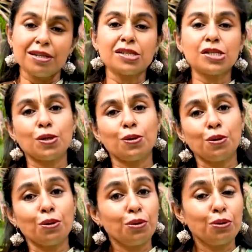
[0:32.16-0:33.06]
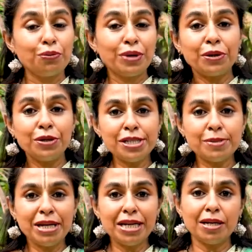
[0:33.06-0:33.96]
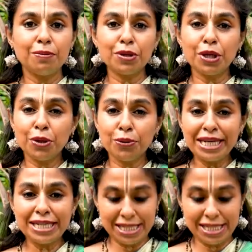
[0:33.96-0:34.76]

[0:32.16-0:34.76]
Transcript: So we're going to speak about quick,